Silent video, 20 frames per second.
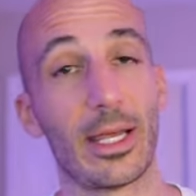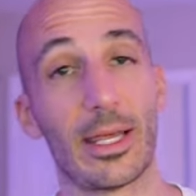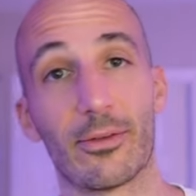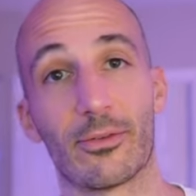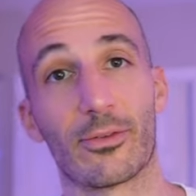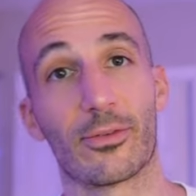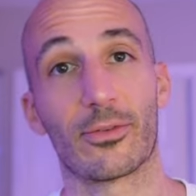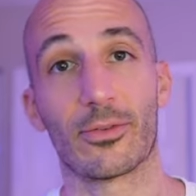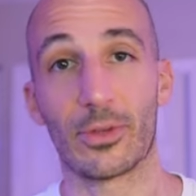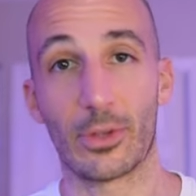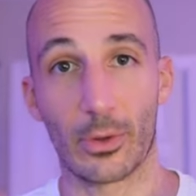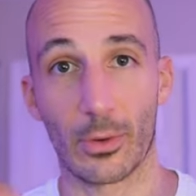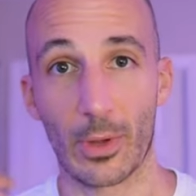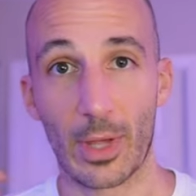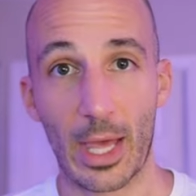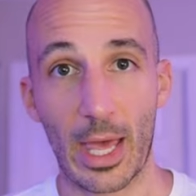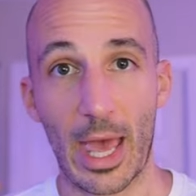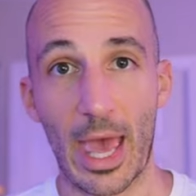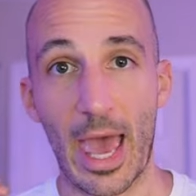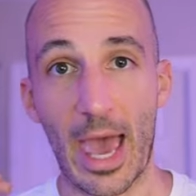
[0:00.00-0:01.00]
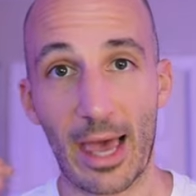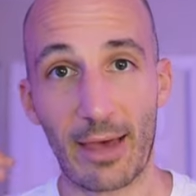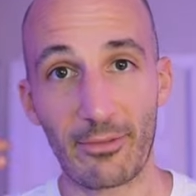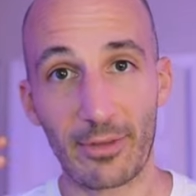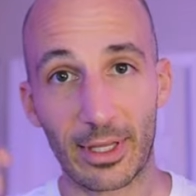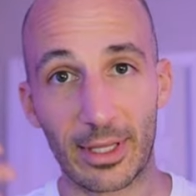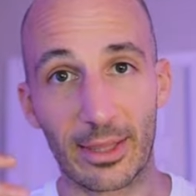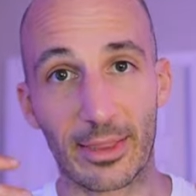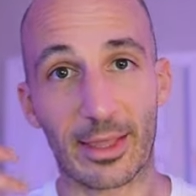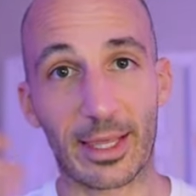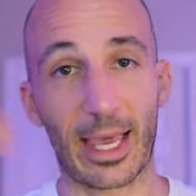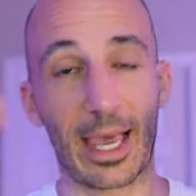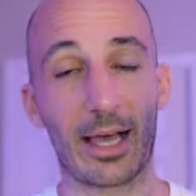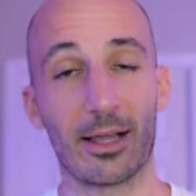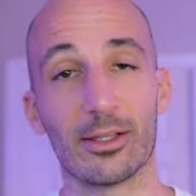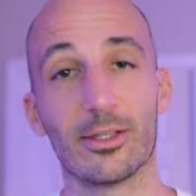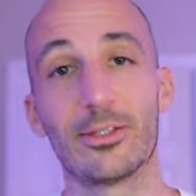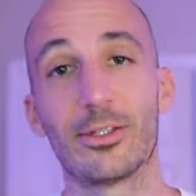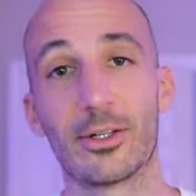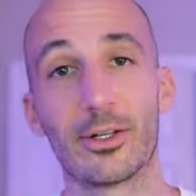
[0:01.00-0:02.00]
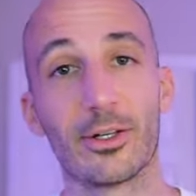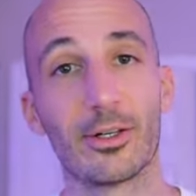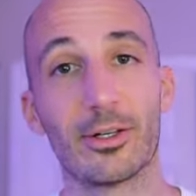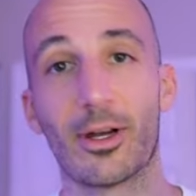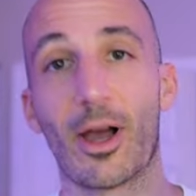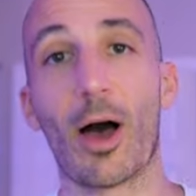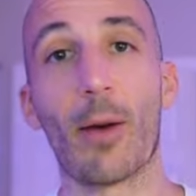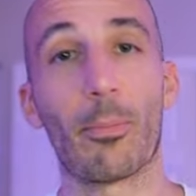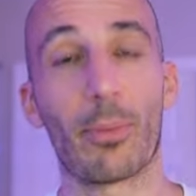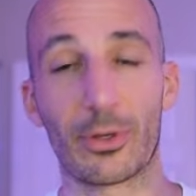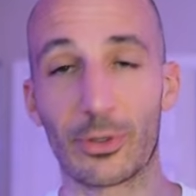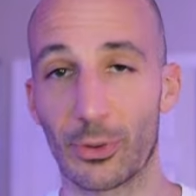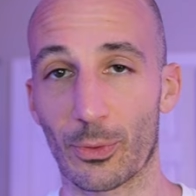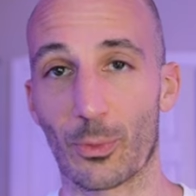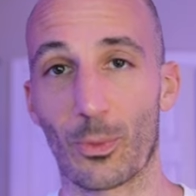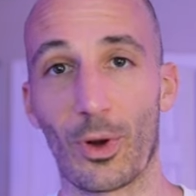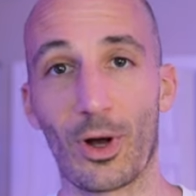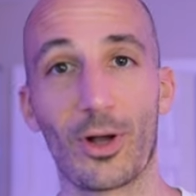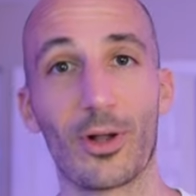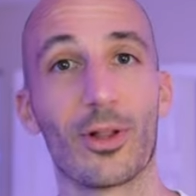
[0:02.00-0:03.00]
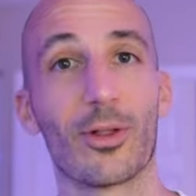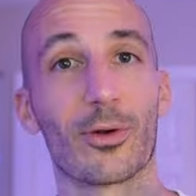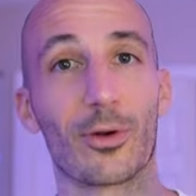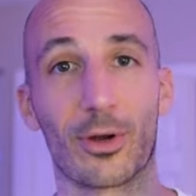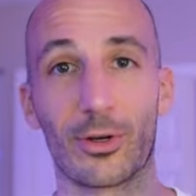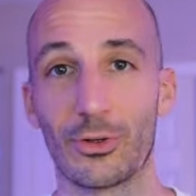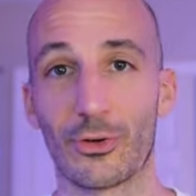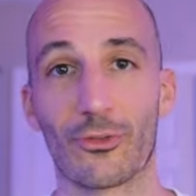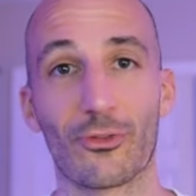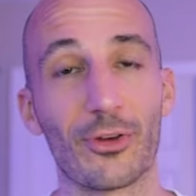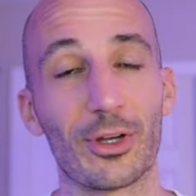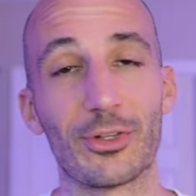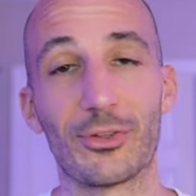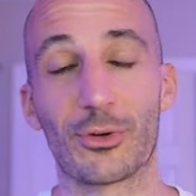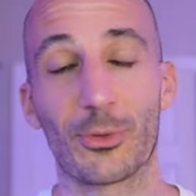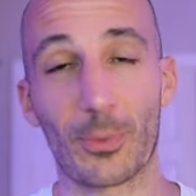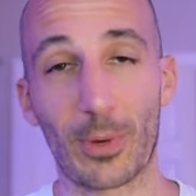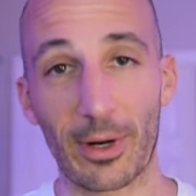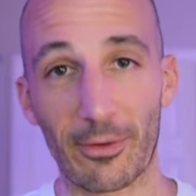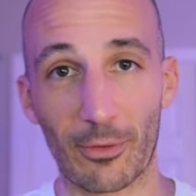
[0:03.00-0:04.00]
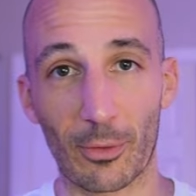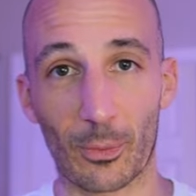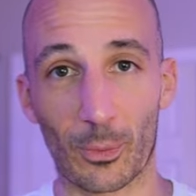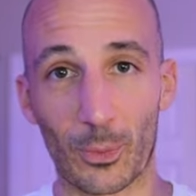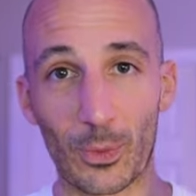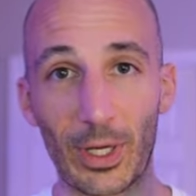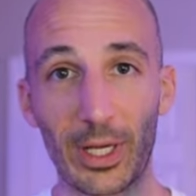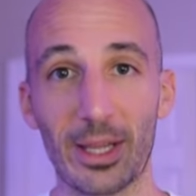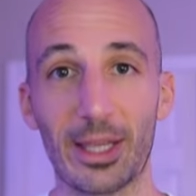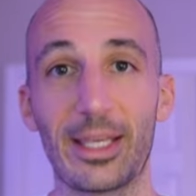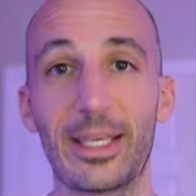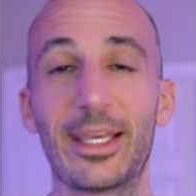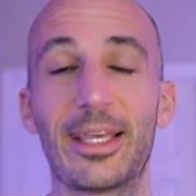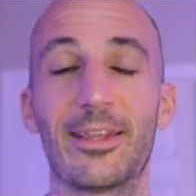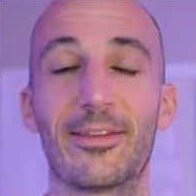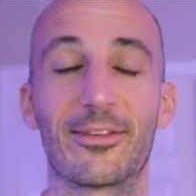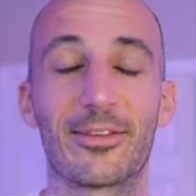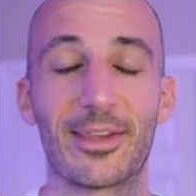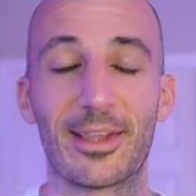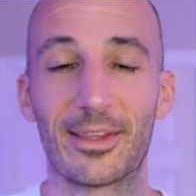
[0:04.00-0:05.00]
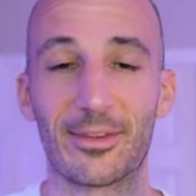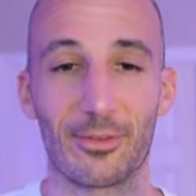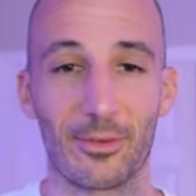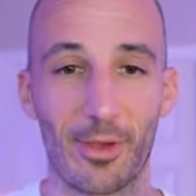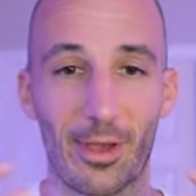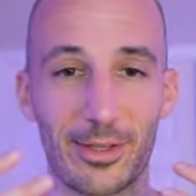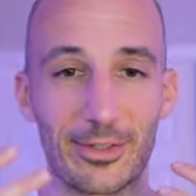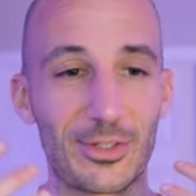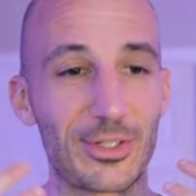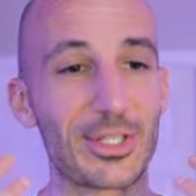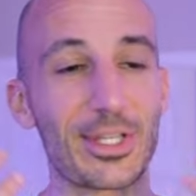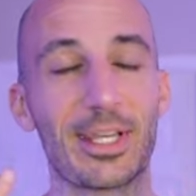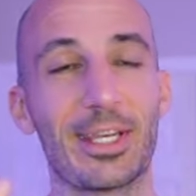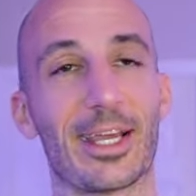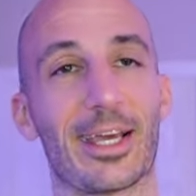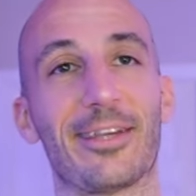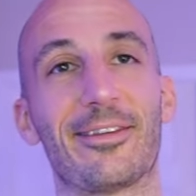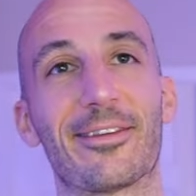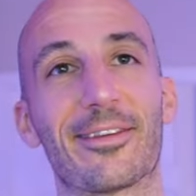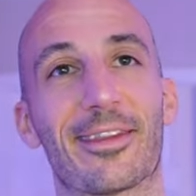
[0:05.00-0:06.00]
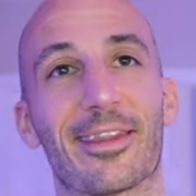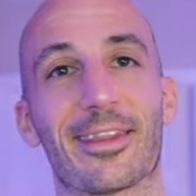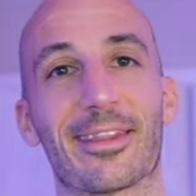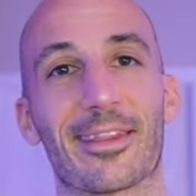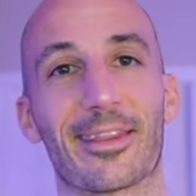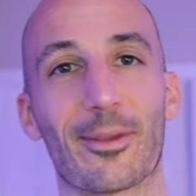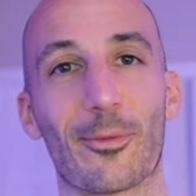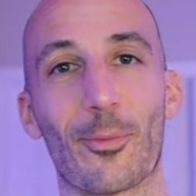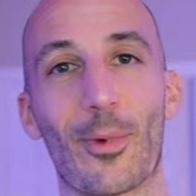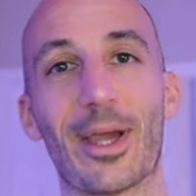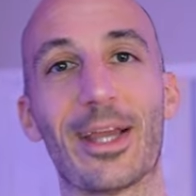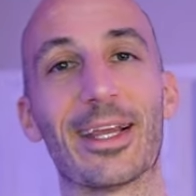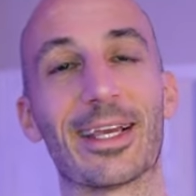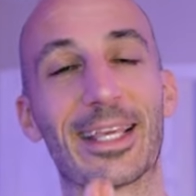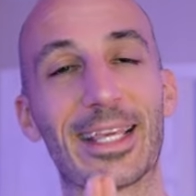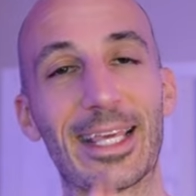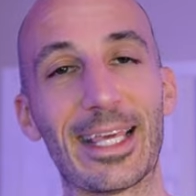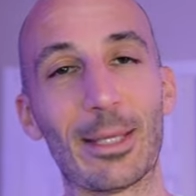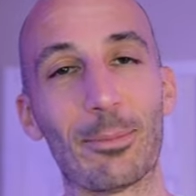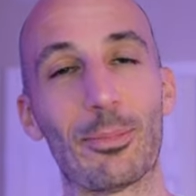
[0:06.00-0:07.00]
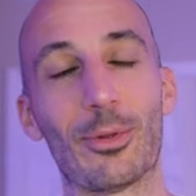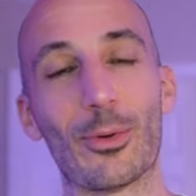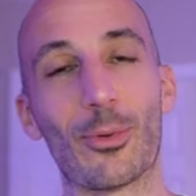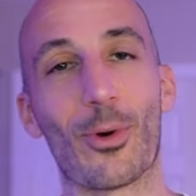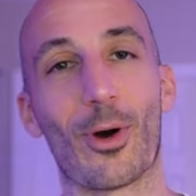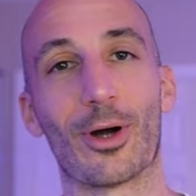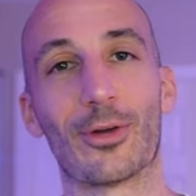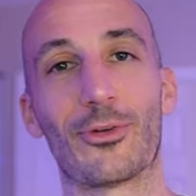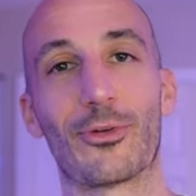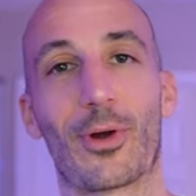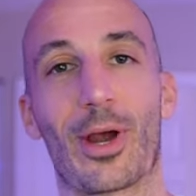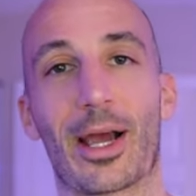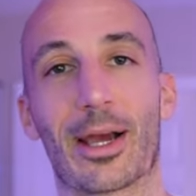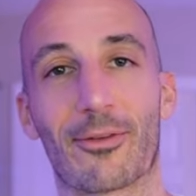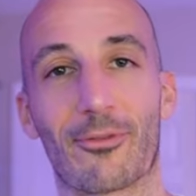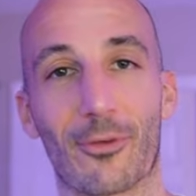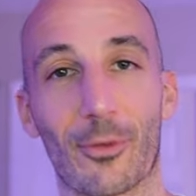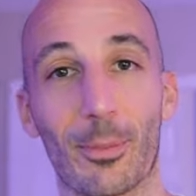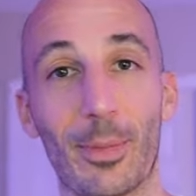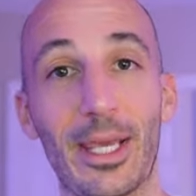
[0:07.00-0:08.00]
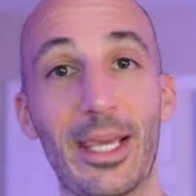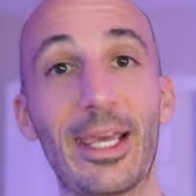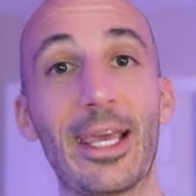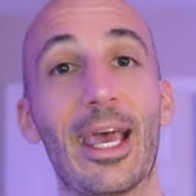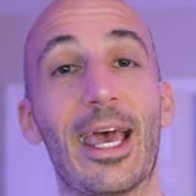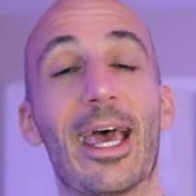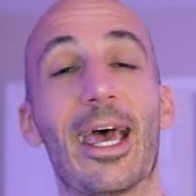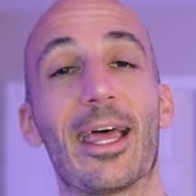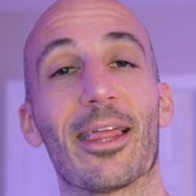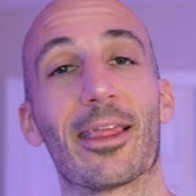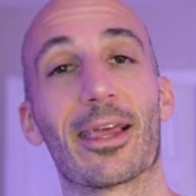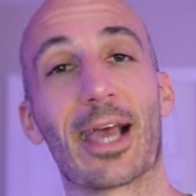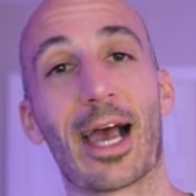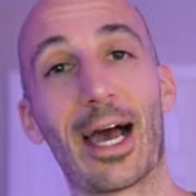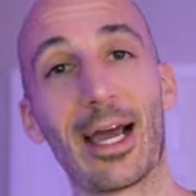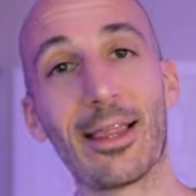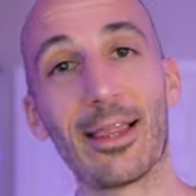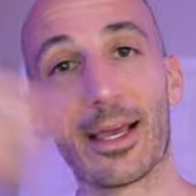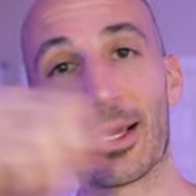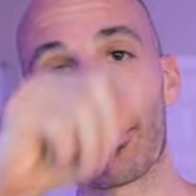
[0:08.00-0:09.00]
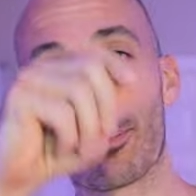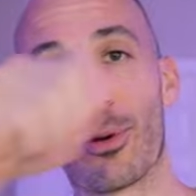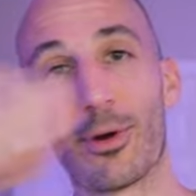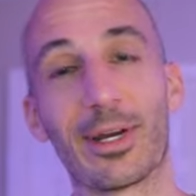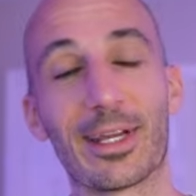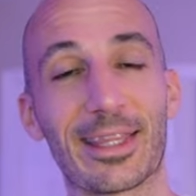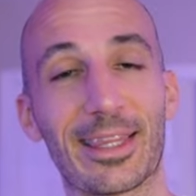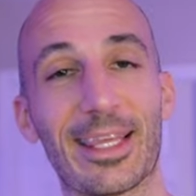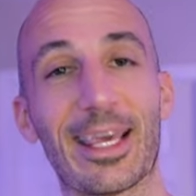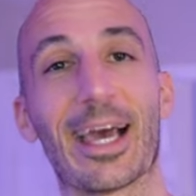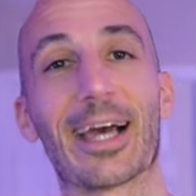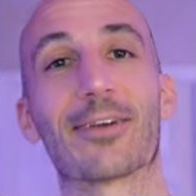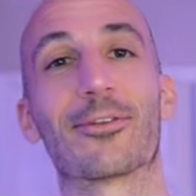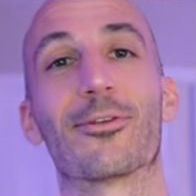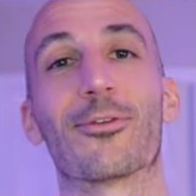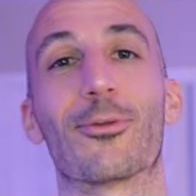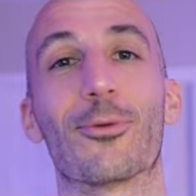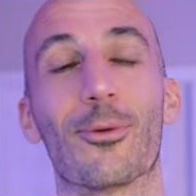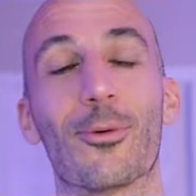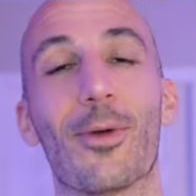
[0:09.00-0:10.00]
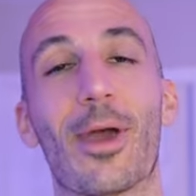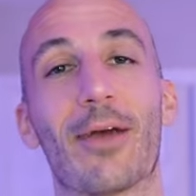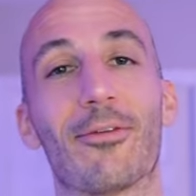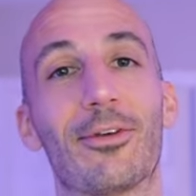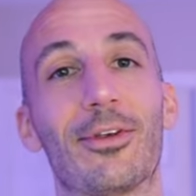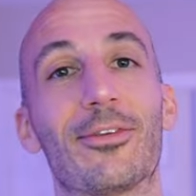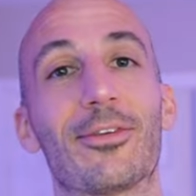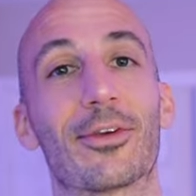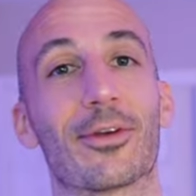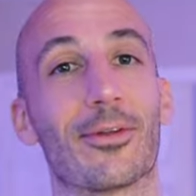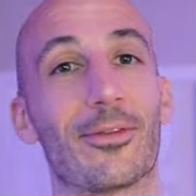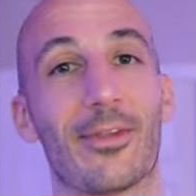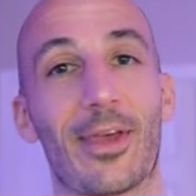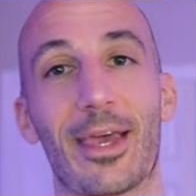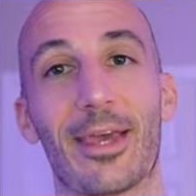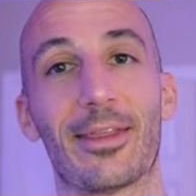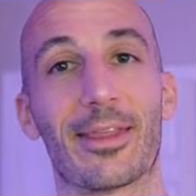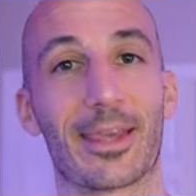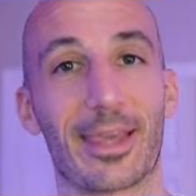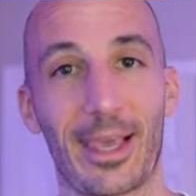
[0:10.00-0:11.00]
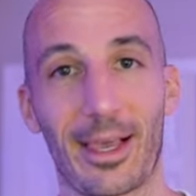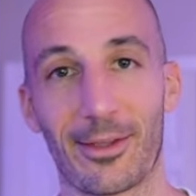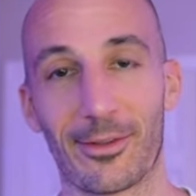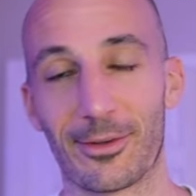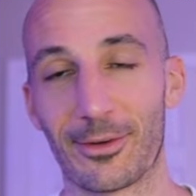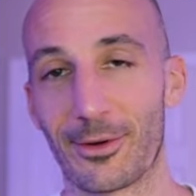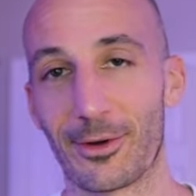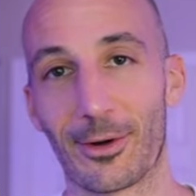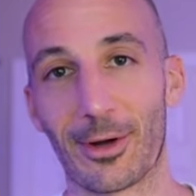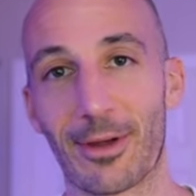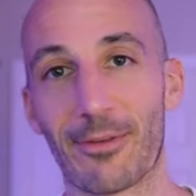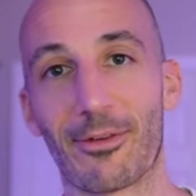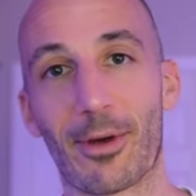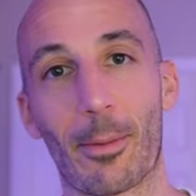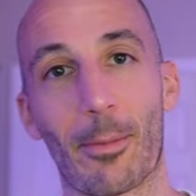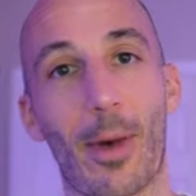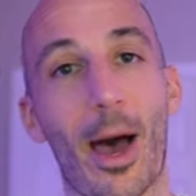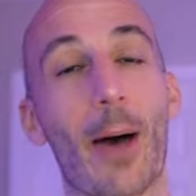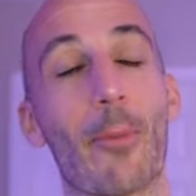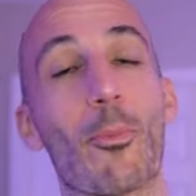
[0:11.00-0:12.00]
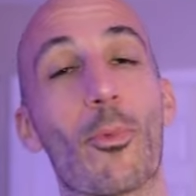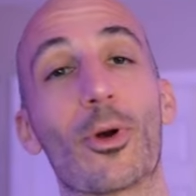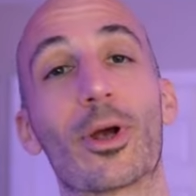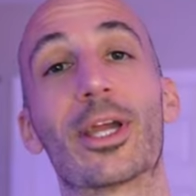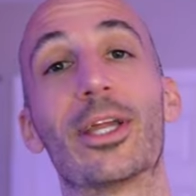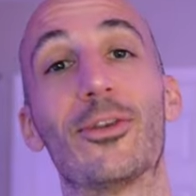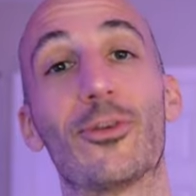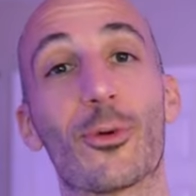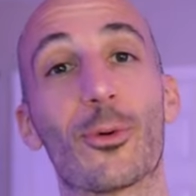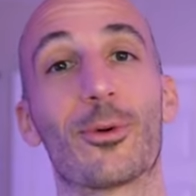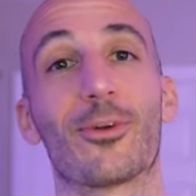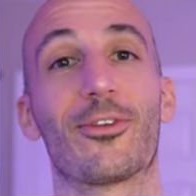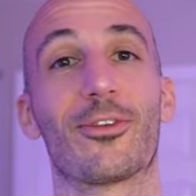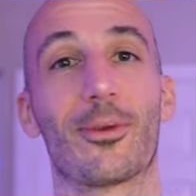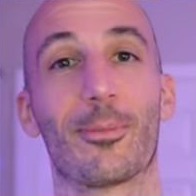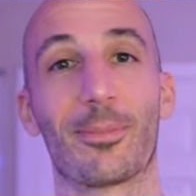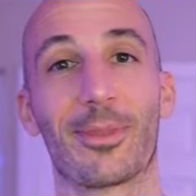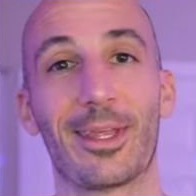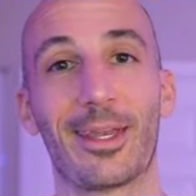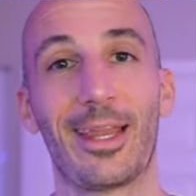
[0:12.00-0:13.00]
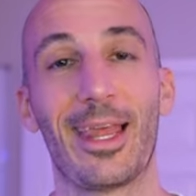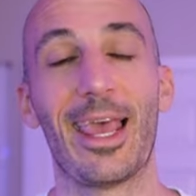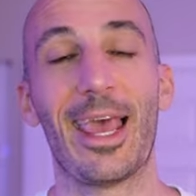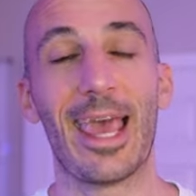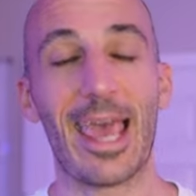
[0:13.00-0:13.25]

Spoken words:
If having the calendar up on your wall or on your fridge or whatever really is just a nice way to keep you on track. For me, like, I like putting the X through every single day of the calendar if I'm working towards something.